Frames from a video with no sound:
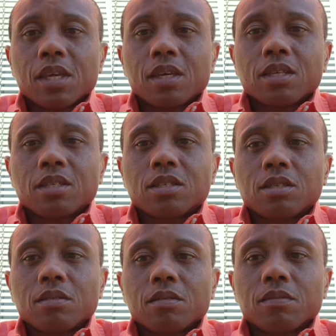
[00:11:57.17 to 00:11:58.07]

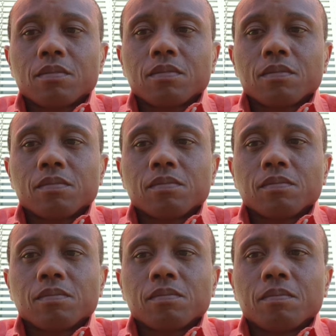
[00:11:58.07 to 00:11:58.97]
is
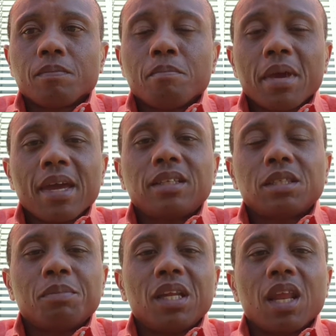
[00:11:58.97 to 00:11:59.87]
made
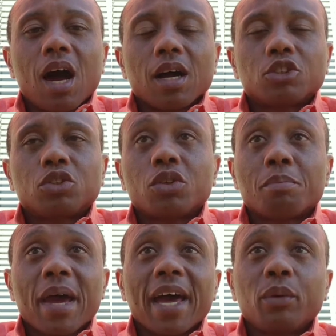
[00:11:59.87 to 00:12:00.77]
to be locked. So
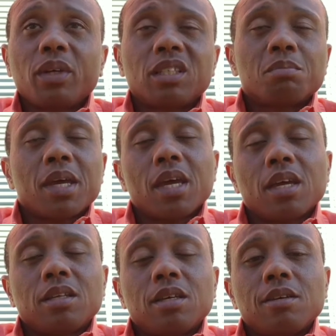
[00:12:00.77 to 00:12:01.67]
the battery is
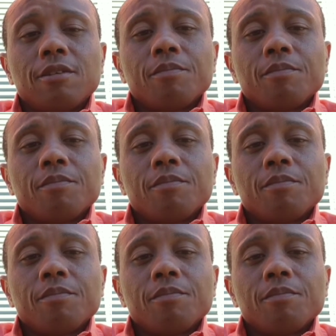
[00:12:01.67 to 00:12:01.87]
made